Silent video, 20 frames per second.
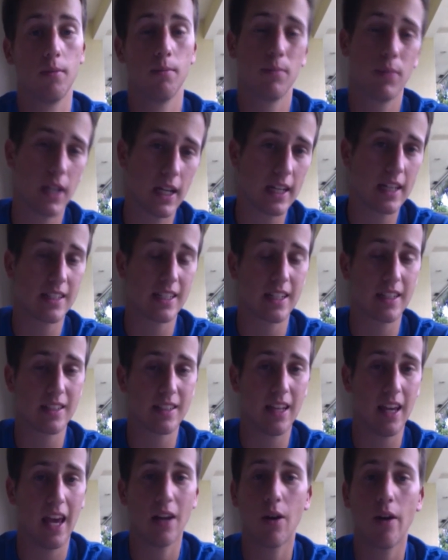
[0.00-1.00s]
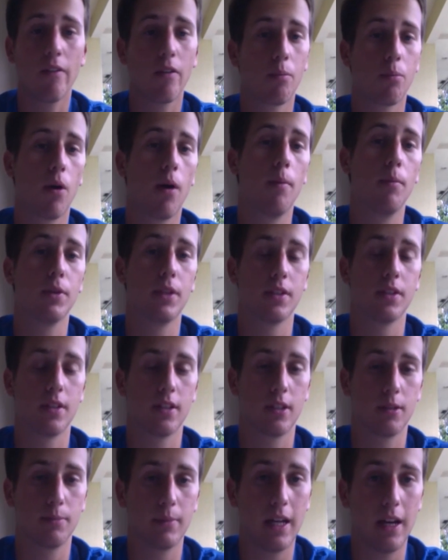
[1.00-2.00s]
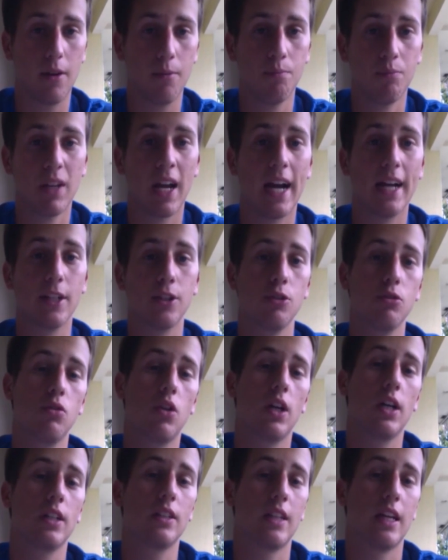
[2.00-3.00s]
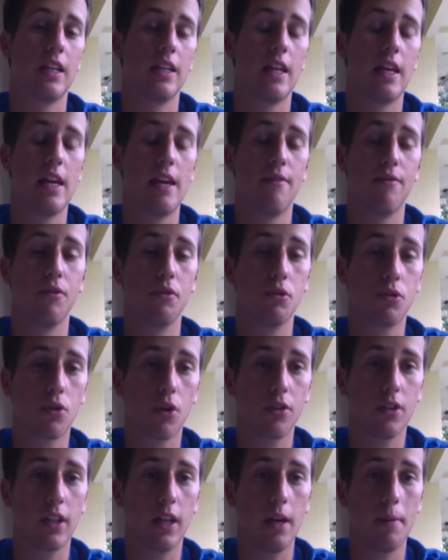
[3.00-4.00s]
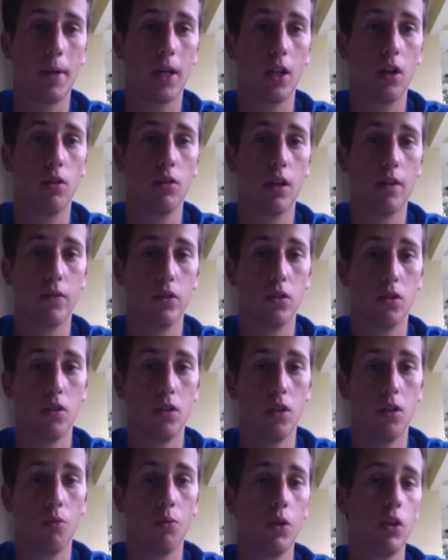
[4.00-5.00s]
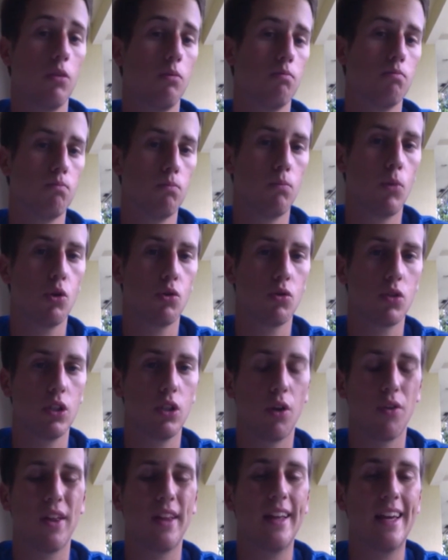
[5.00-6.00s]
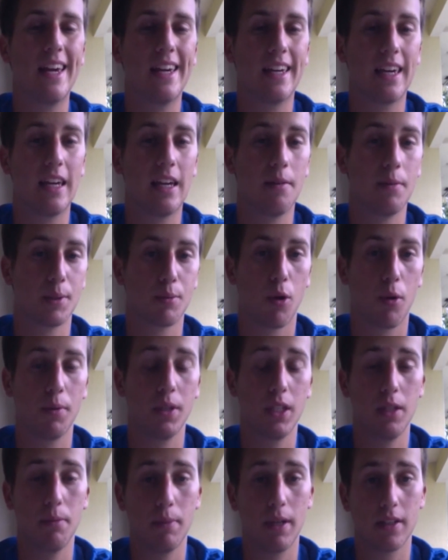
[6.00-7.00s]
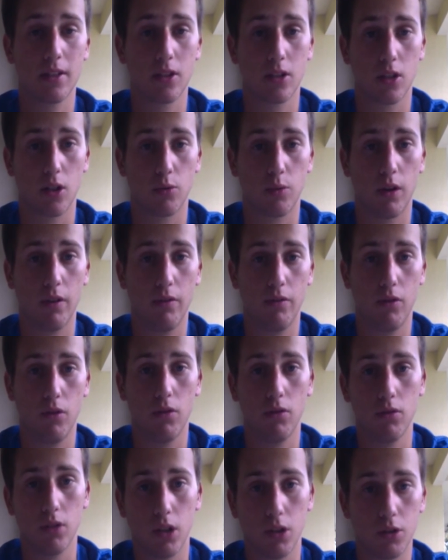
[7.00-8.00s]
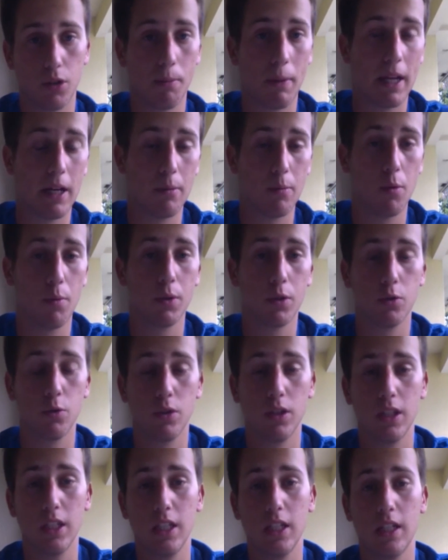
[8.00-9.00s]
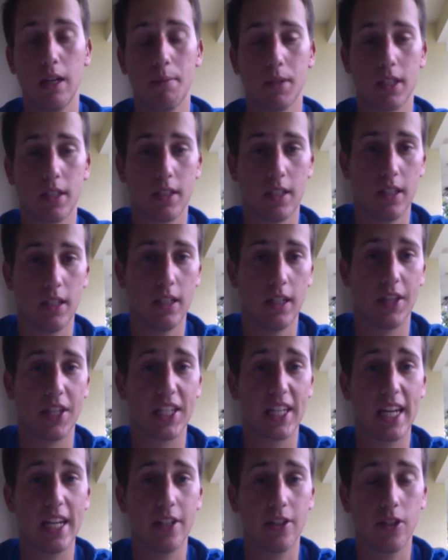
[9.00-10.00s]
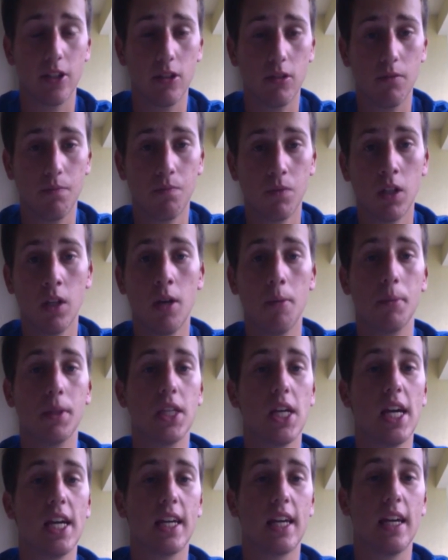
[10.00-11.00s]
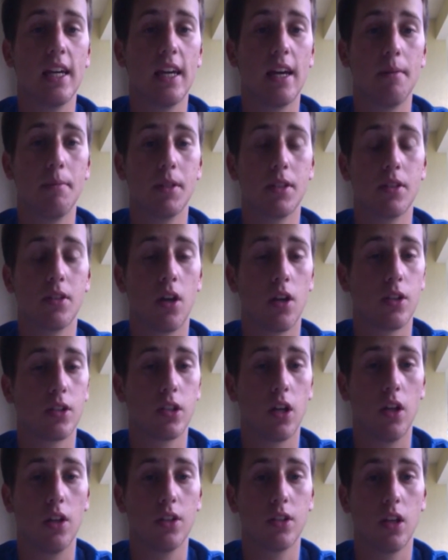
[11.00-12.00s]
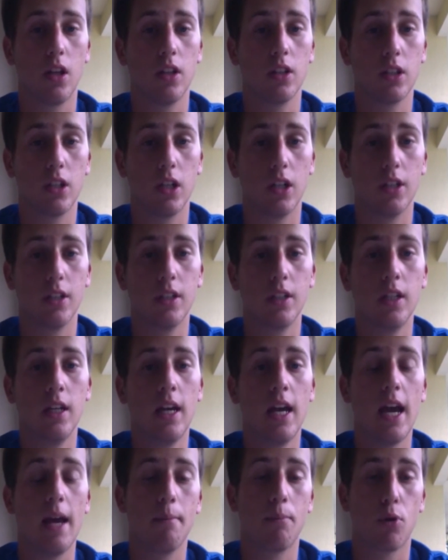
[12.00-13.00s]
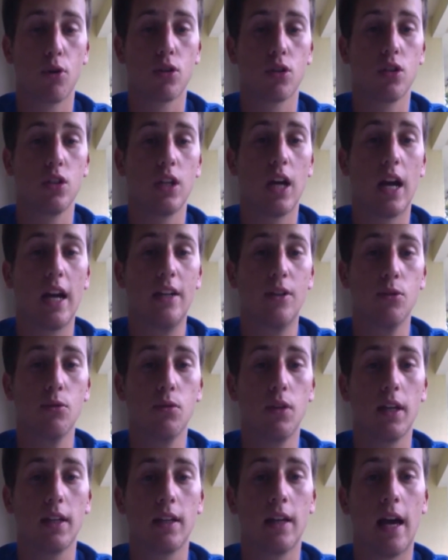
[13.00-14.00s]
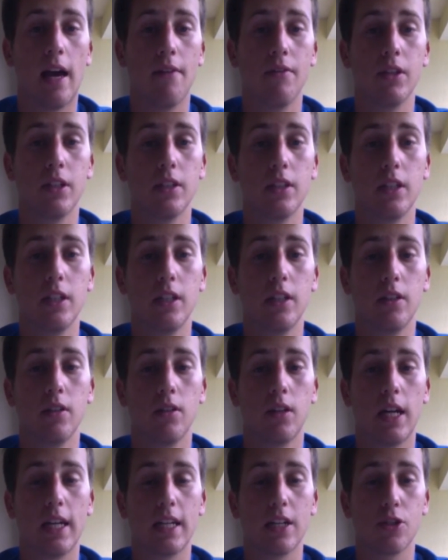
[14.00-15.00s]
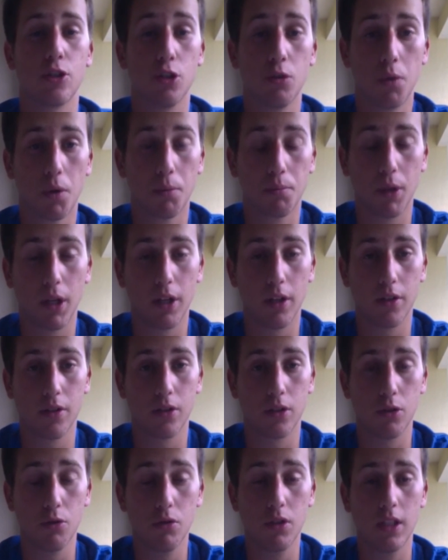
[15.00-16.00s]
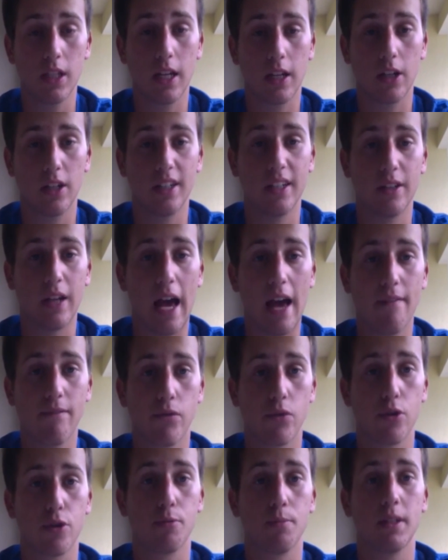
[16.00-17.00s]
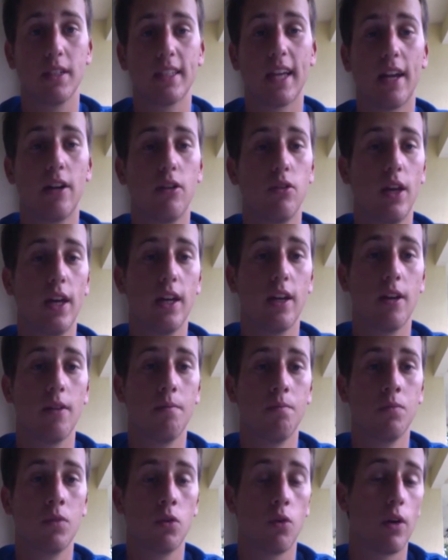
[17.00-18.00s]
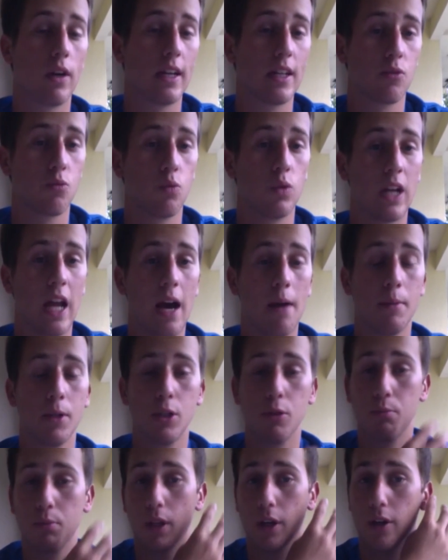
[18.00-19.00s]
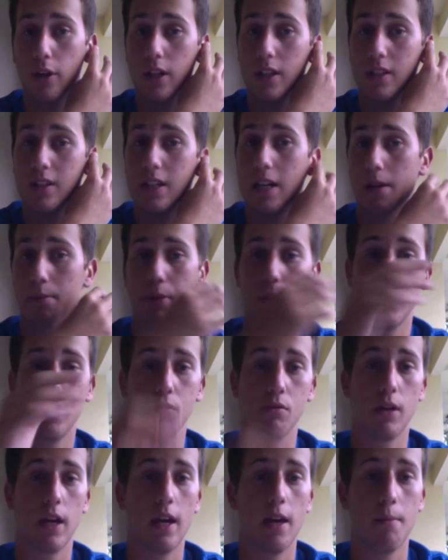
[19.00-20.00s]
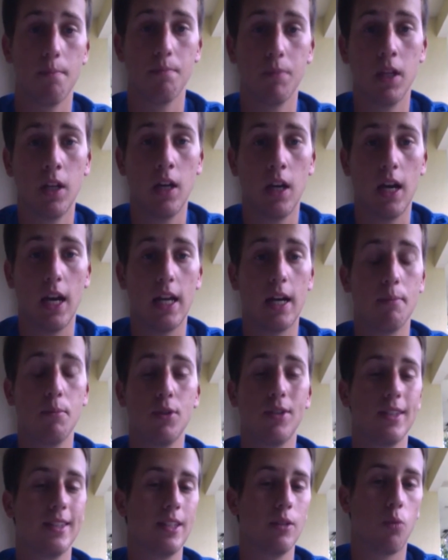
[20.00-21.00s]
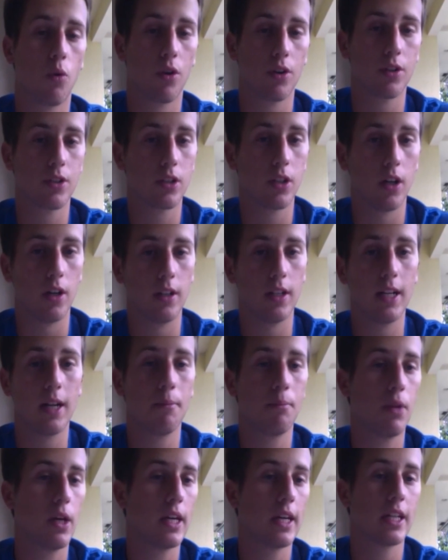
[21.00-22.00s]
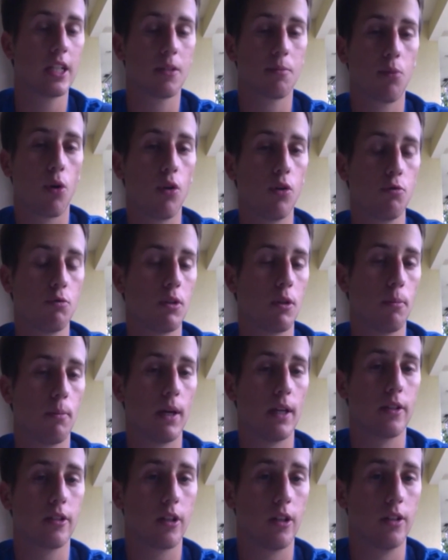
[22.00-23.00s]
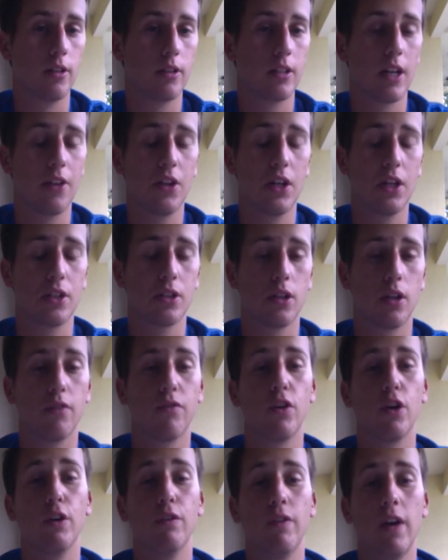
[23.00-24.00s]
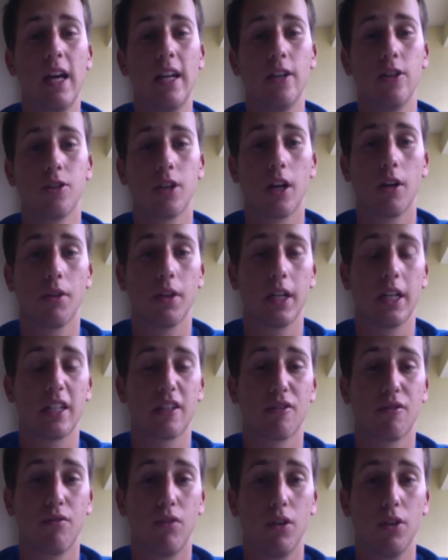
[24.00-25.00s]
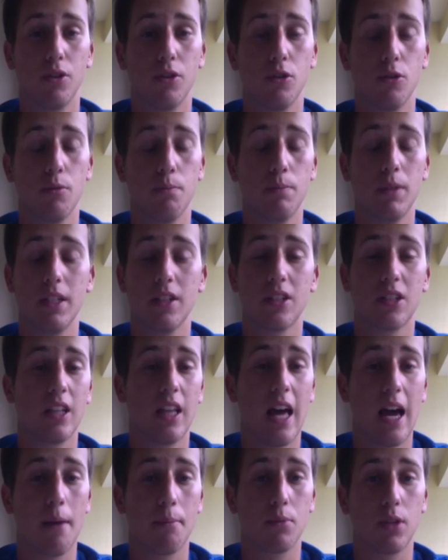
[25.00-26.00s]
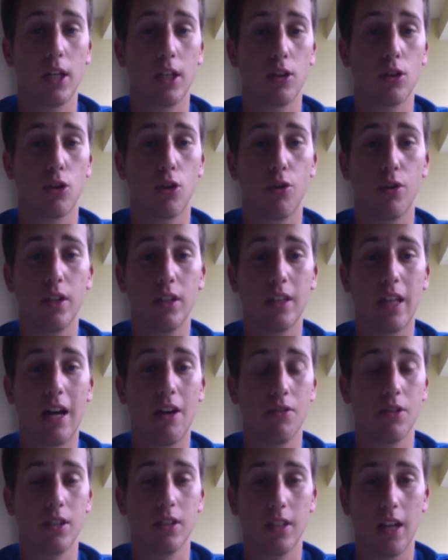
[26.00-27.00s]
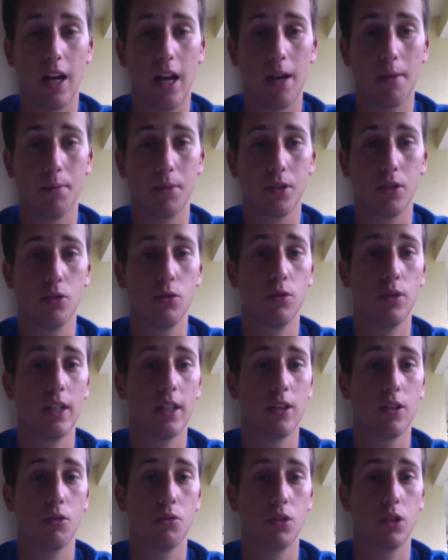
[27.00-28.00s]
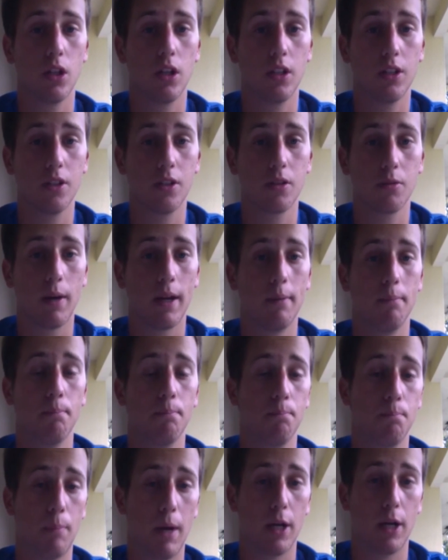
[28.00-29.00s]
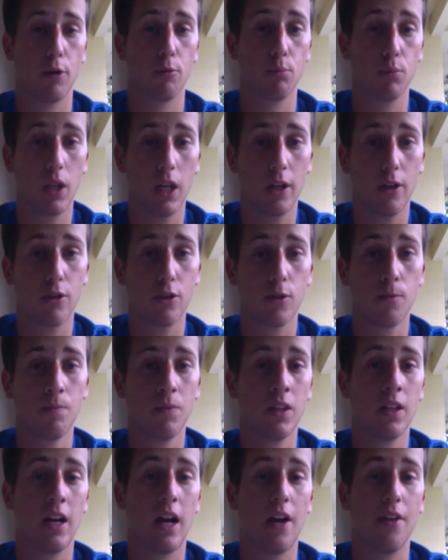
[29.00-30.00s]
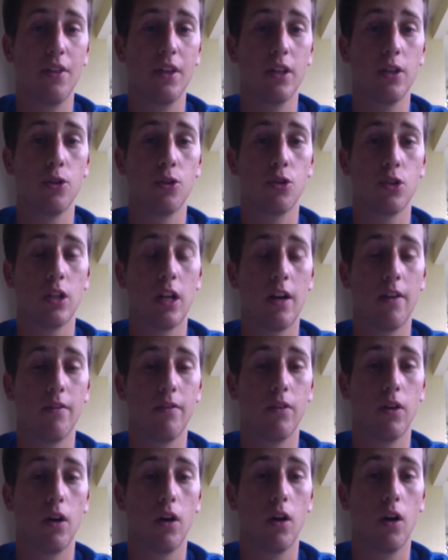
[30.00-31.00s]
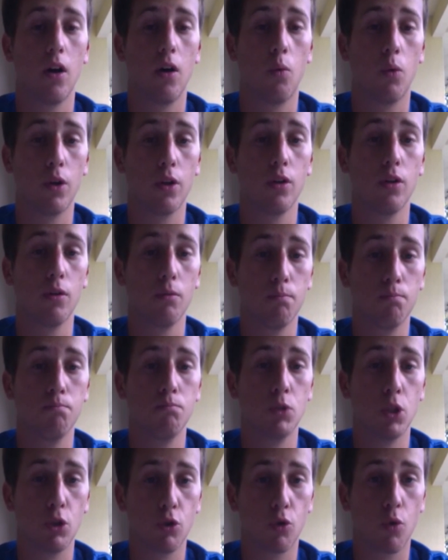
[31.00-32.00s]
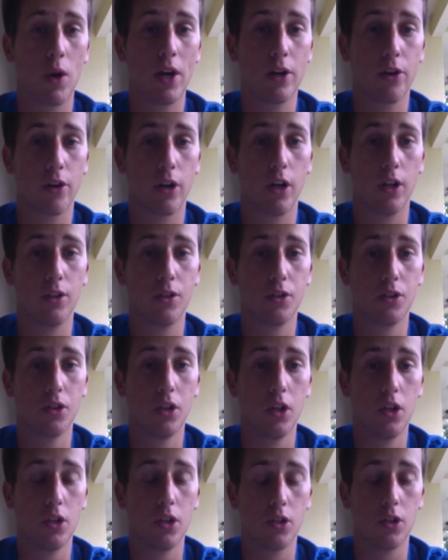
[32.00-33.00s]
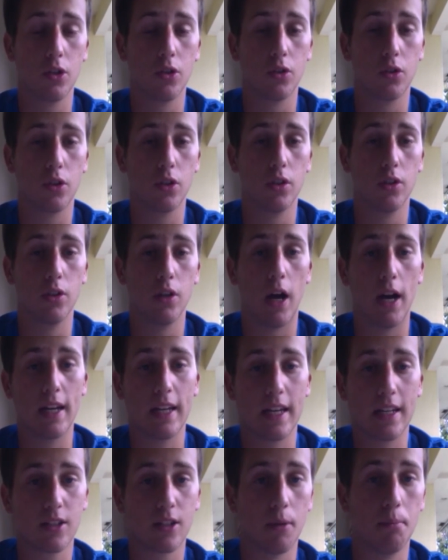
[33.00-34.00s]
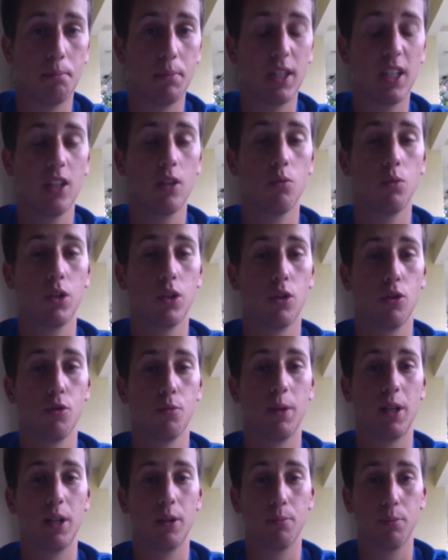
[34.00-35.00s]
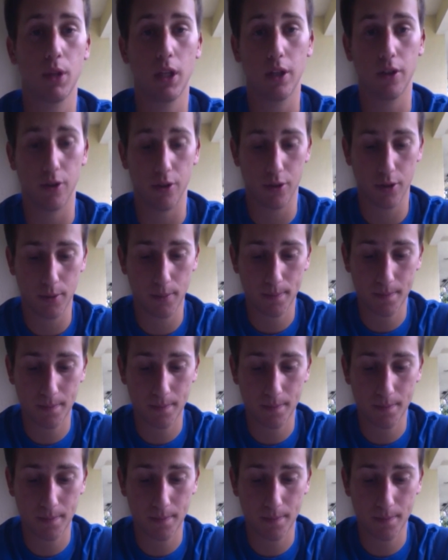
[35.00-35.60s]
But I guess I can say I don't have a problem with the system now. I do like that if you start the game at a low level, you mostly know that AKM is probably the best assault rifle, debatable between the M16 and the K2. But the AKM is a solid gun. And personally, I do like having the, I guess, newer players using that gun at first, because I don't like, or I guess when I'm a new player, let's say I play a new game, and I'm using the worst gun, and I'm playing against pros with the best guns. I think it's an unfair advantage. I don't think it's fun to be slapped like 30,000 times to get those guns by better players. I think you should have one of the greater guns, so you could, I guess, compete with those better players.